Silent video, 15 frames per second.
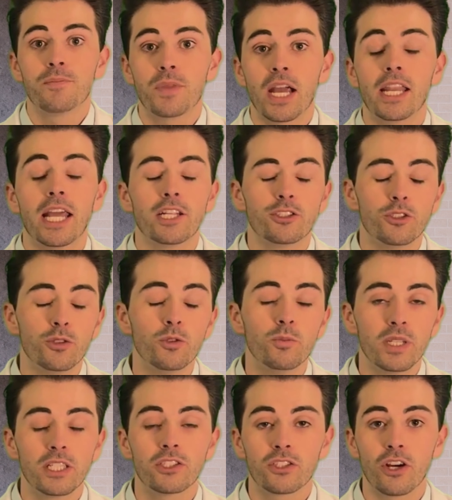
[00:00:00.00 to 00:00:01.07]
And I do
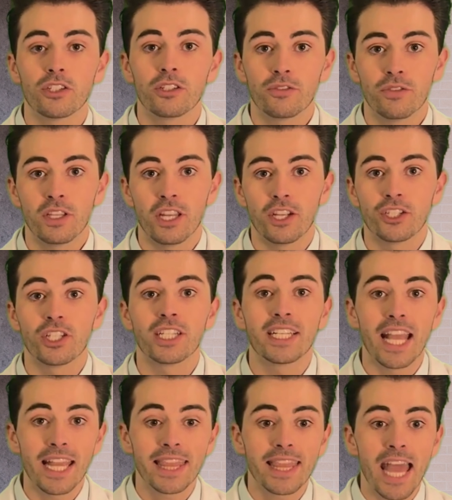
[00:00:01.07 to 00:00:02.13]
mean start to finish.
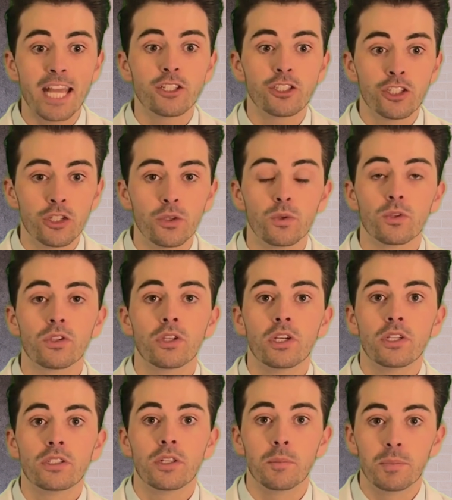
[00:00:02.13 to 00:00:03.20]
Get that tooth
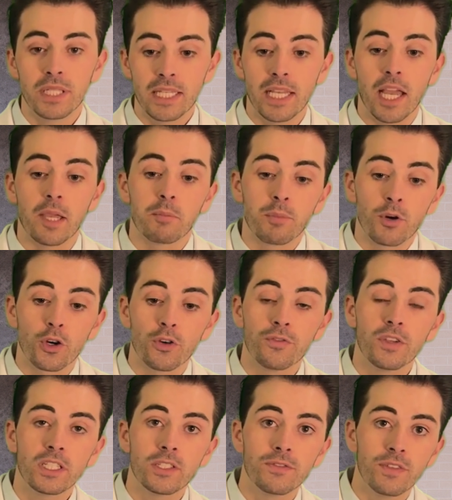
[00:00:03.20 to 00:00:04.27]
to be a
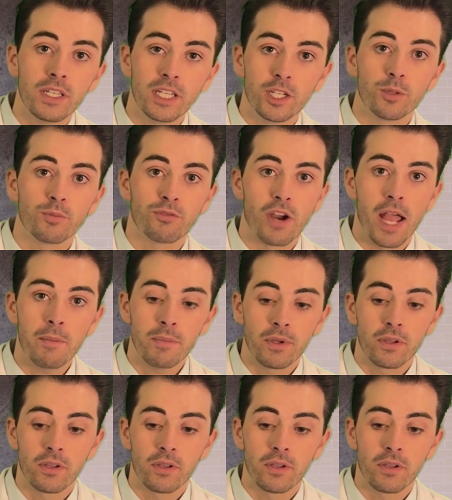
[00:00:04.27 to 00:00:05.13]
perfect veneer prep.